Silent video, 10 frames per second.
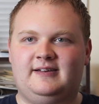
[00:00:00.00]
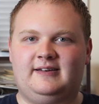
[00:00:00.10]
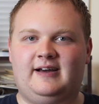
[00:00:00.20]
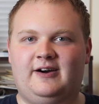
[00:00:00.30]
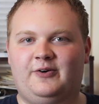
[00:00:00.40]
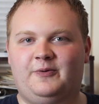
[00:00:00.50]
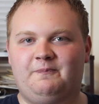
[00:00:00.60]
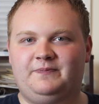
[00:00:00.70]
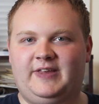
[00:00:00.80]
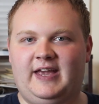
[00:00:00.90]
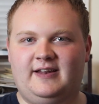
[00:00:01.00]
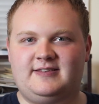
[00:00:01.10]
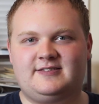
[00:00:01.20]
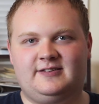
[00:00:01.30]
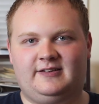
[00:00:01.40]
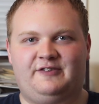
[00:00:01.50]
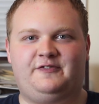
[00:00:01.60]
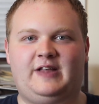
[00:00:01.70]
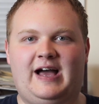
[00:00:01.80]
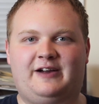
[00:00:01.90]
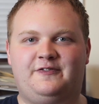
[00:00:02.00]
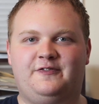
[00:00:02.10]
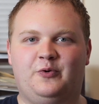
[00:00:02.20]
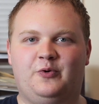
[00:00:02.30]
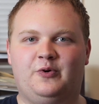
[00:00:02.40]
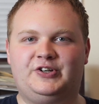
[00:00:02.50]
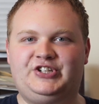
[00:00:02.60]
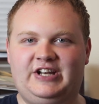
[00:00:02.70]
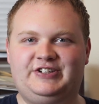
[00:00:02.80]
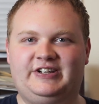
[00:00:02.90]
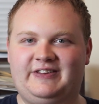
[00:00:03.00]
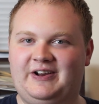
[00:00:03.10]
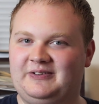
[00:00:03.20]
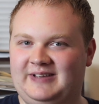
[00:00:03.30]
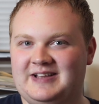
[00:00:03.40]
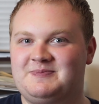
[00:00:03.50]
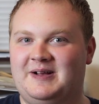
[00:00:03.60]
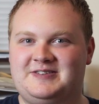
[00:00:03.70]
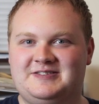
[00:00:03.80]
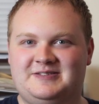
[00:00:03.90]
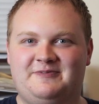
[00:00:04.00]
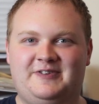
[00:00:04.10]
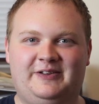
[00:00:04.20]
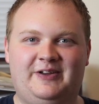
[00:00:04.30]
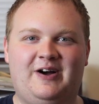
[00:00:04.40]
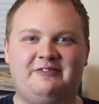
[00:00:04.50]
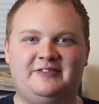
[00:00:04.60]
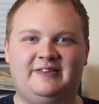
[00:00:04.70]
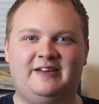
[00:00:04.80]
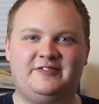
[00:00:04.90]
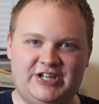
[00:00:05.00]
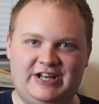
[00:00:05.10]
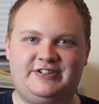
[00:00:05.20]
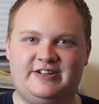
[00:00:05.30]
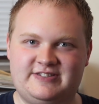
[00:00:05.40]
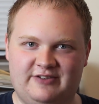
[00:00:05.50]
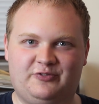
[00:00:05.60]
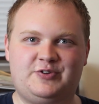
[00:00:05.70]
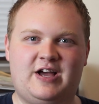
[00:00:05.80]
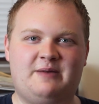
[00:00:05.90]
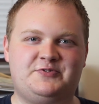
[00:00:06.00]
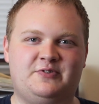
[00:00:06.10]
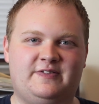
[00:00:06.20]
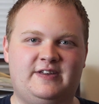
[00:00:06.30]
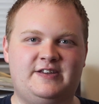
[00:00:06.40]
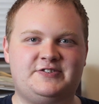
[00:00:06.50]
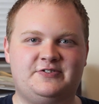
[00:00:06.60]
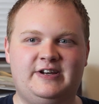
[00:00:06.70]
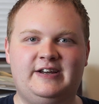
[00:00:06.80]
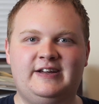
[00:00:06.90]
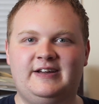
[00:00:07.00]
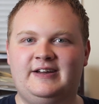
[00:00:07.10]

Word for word: Now, Canon takes a lot of flack for changing their lens mount system fairly often. They've changed it several times throughout the history.